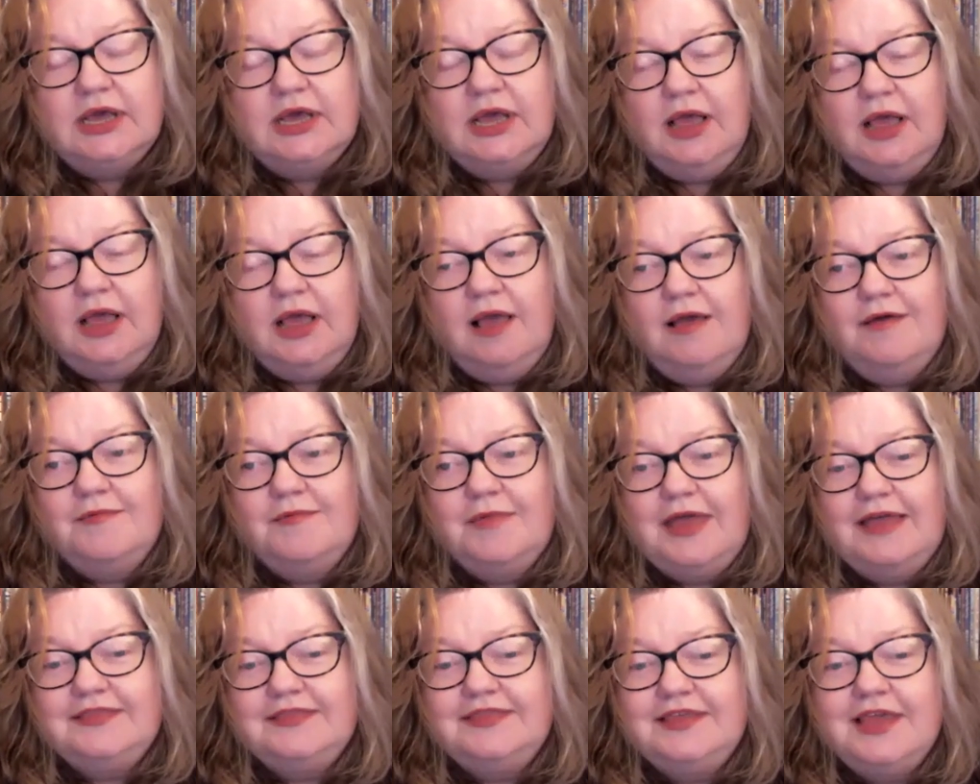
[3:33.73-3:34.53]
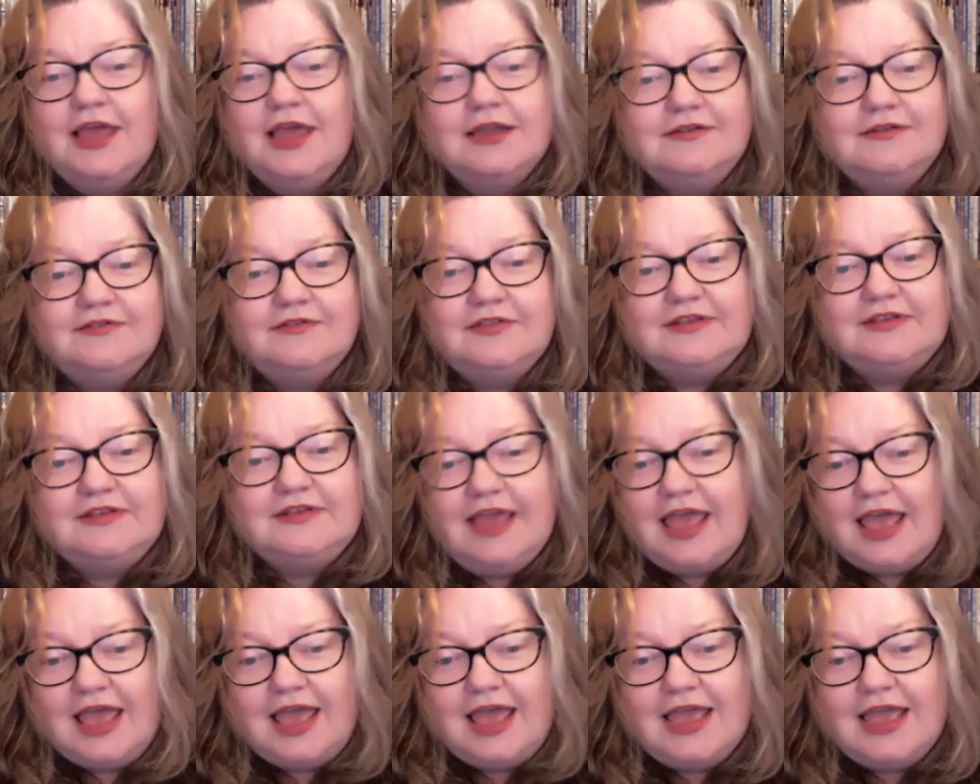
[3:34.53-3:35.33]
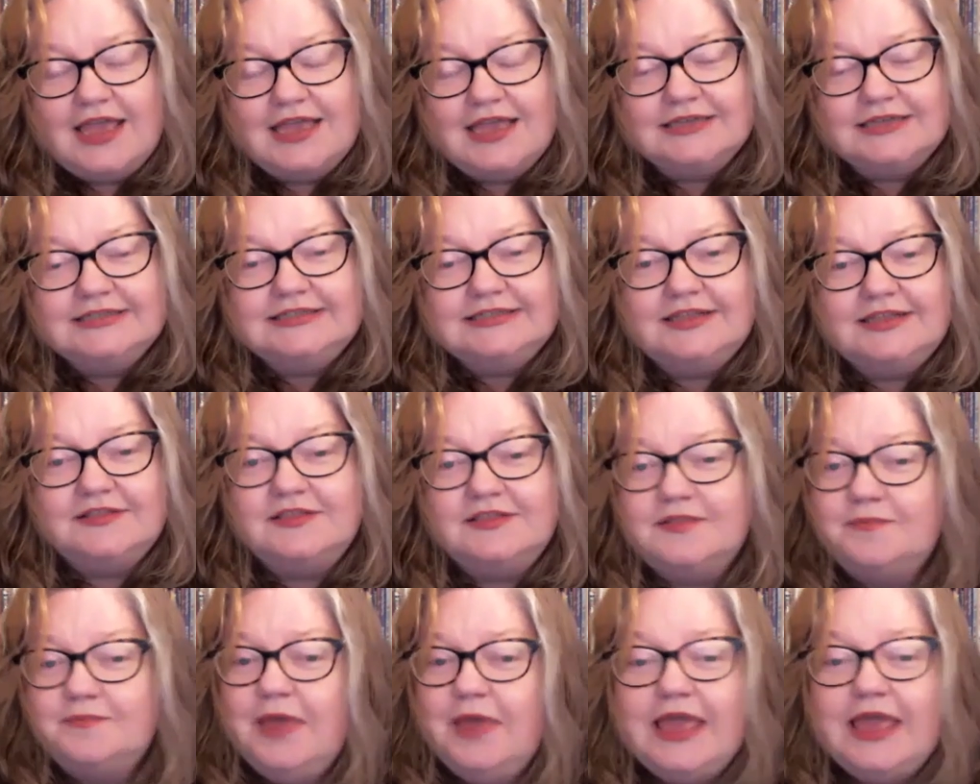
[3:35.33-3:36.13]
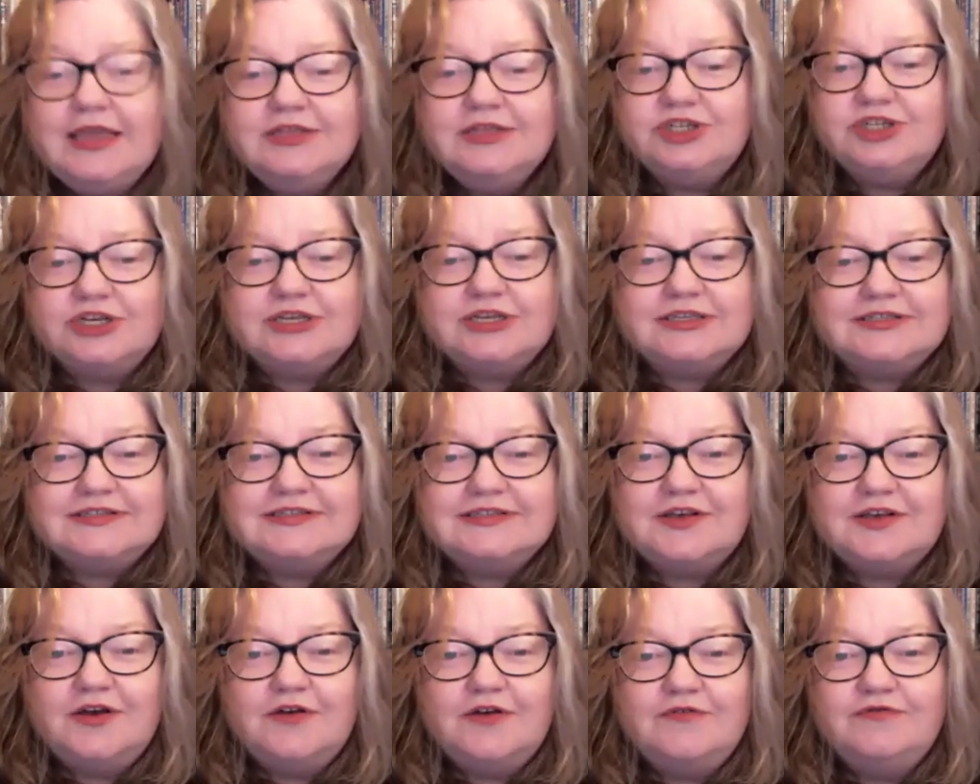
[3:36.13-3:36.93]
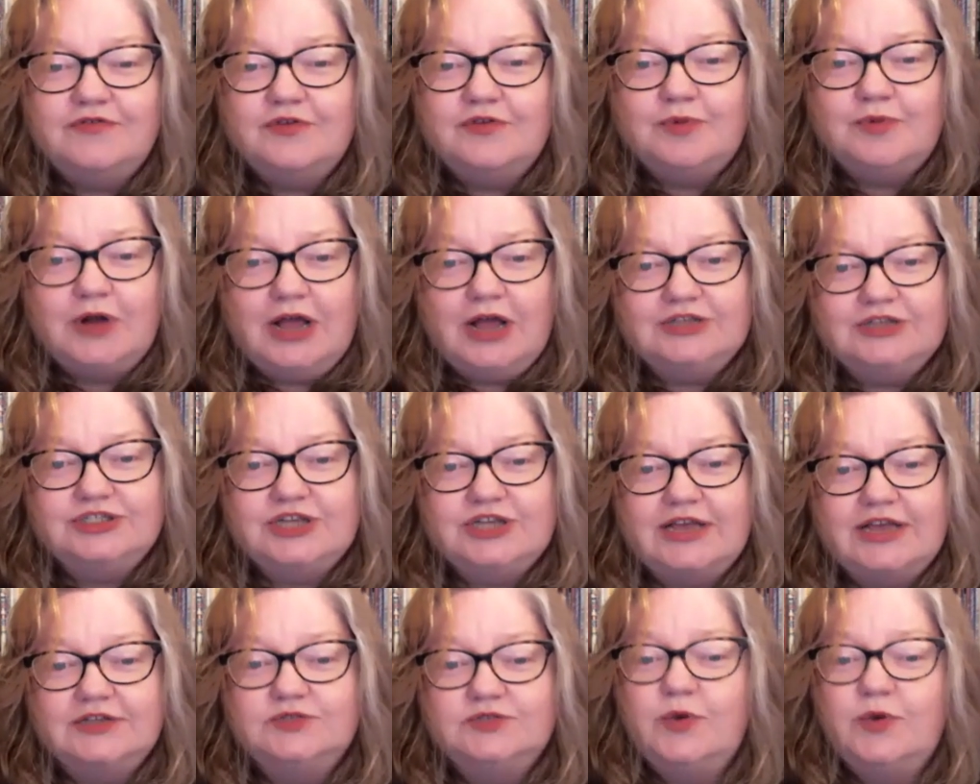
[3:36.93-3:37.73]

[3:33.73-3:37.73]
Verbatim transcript: at the end of the day is that the pages of the project,